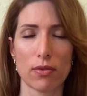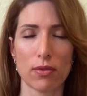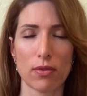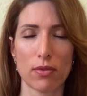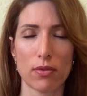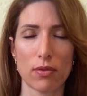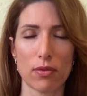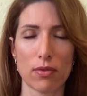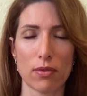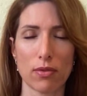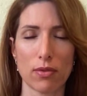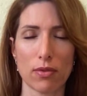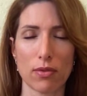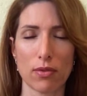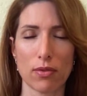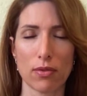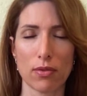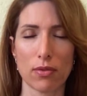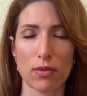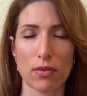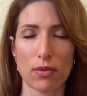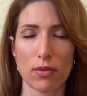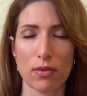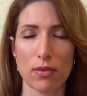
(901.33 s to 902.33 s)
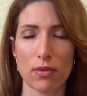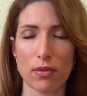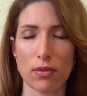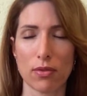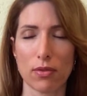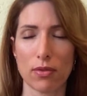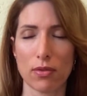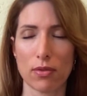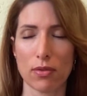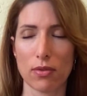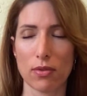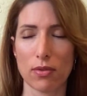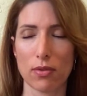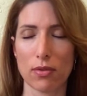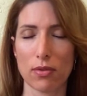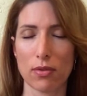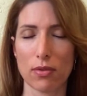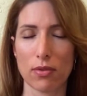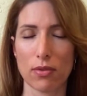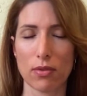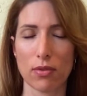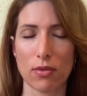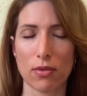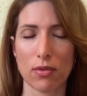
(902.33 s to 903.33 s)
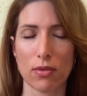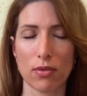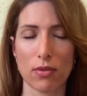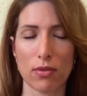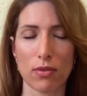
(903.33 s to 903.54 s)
(no one is talking)